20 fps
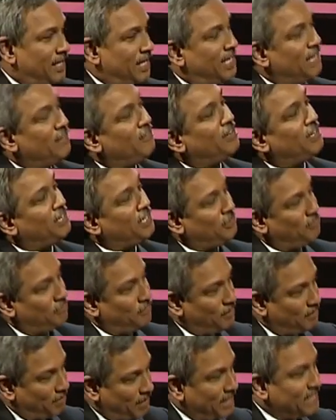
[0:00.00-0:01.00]
even if
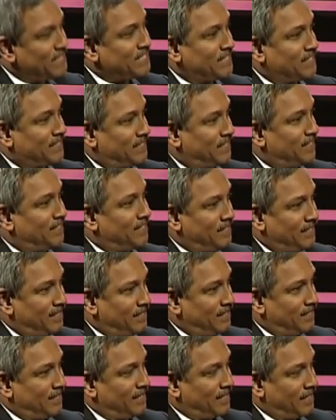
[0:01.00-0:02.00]
your predecessor
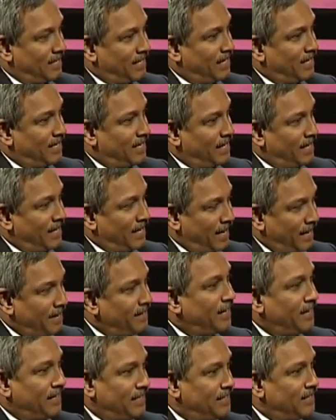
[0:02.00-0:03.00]
had
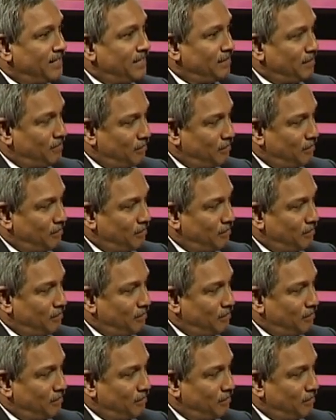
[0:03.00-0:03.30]
done it